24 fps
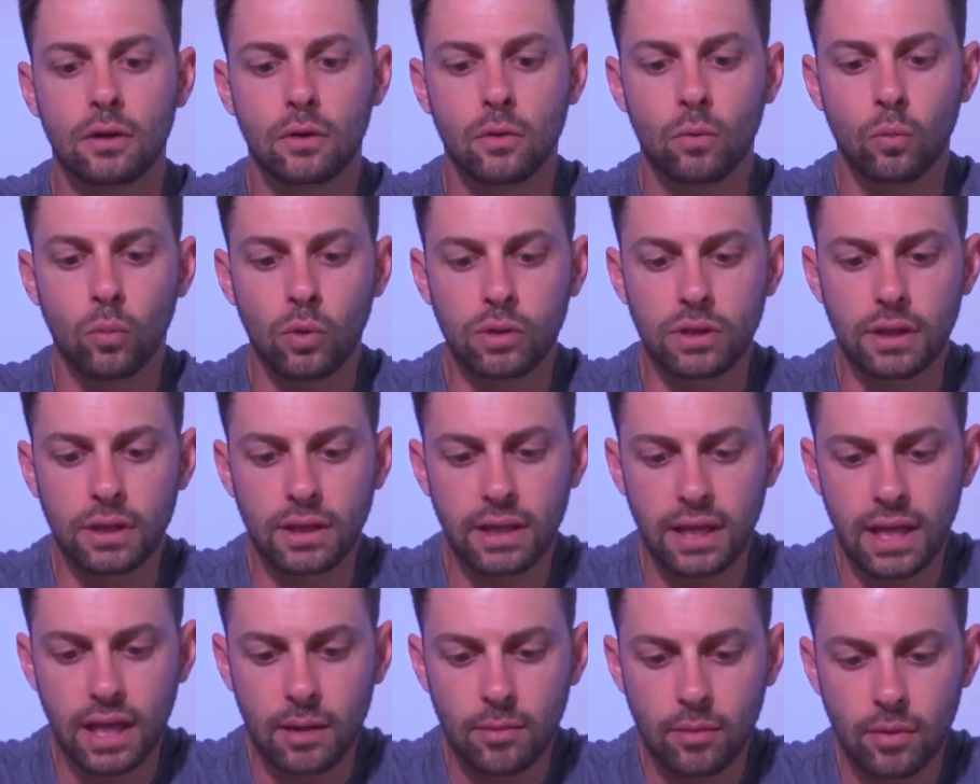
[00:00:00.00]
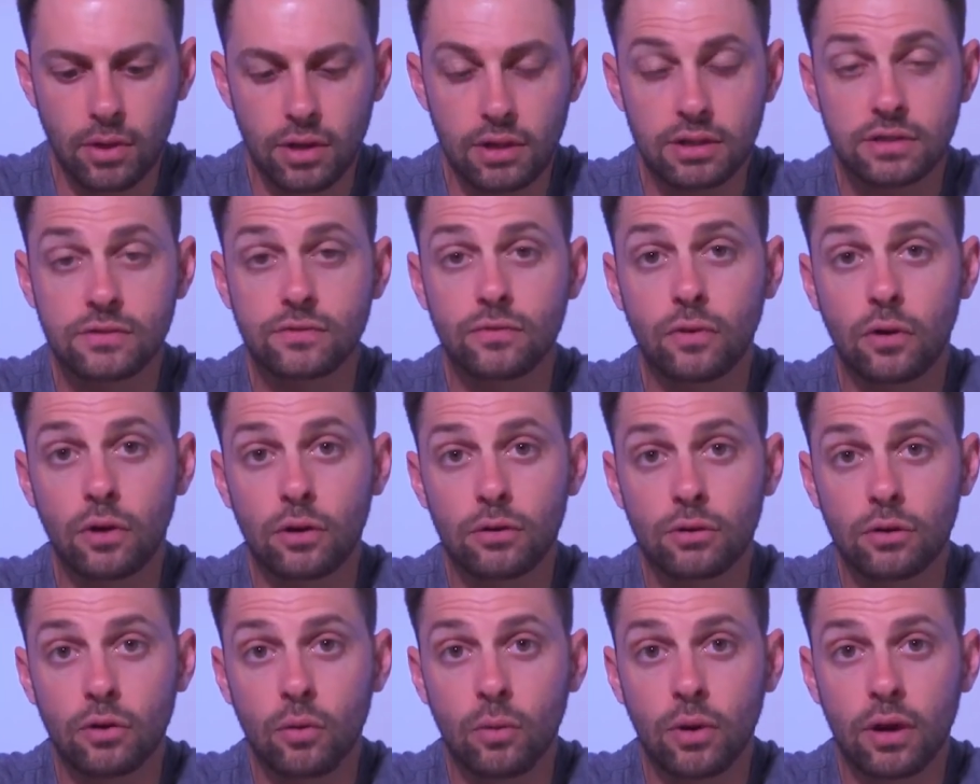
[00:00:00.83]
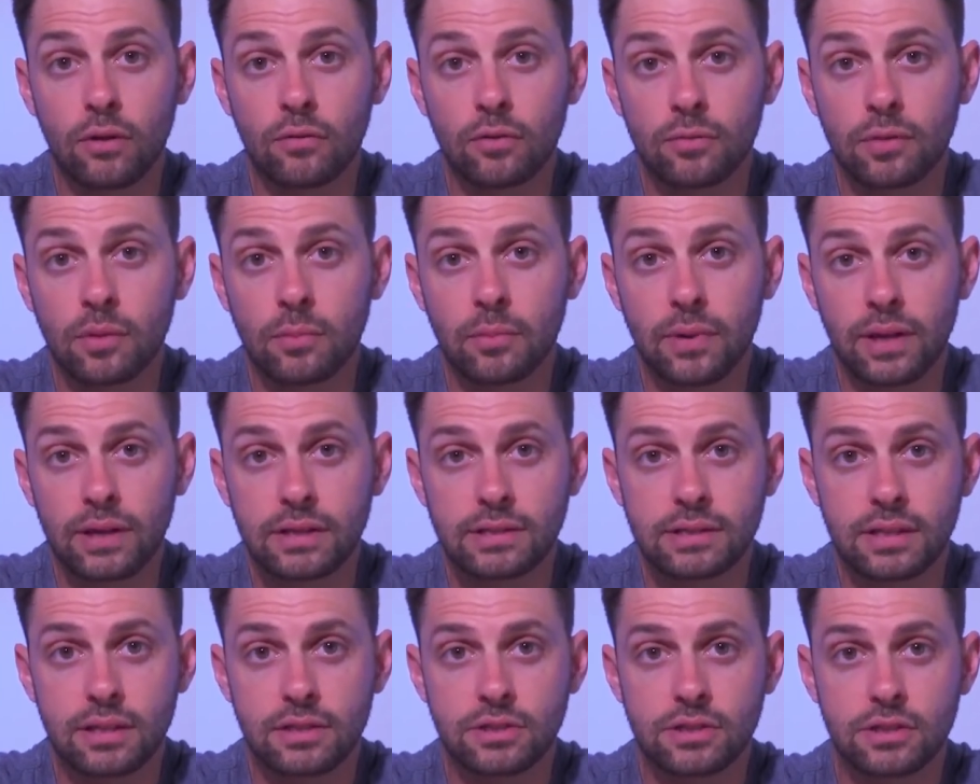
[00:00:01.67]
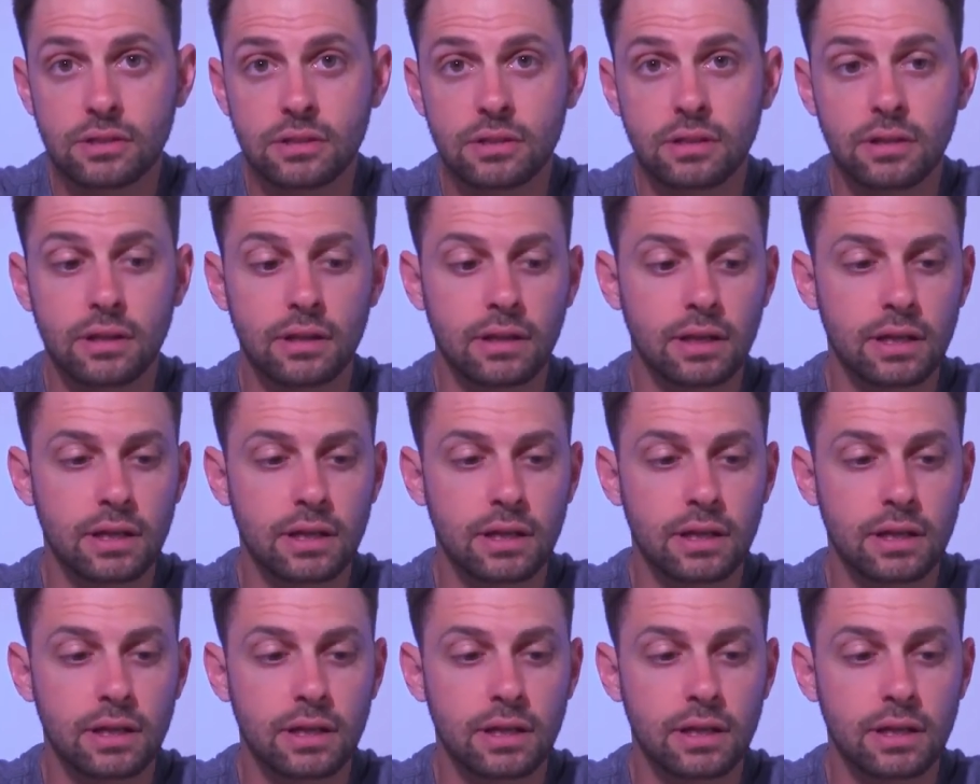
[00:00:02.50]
when the camera is farther away from the base station,